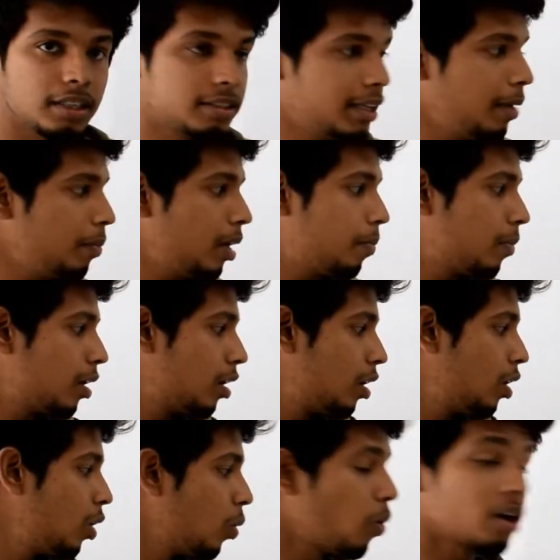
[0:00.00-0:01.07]
the same number.
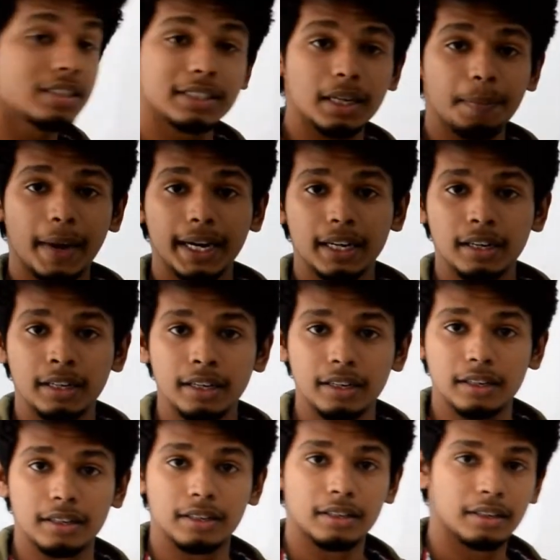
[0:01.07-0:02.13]
What's the pattern
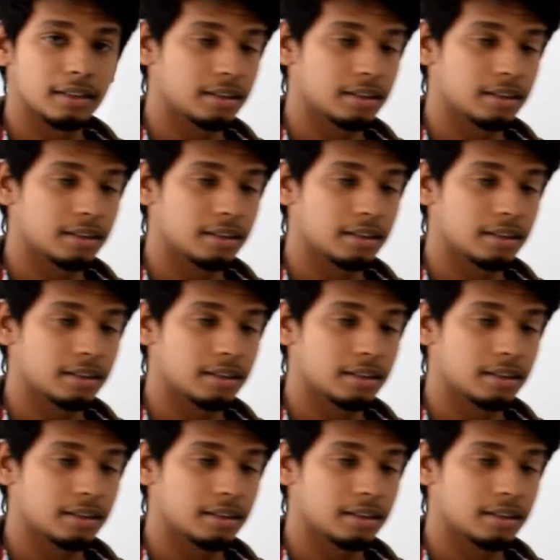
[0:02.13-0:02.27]
here?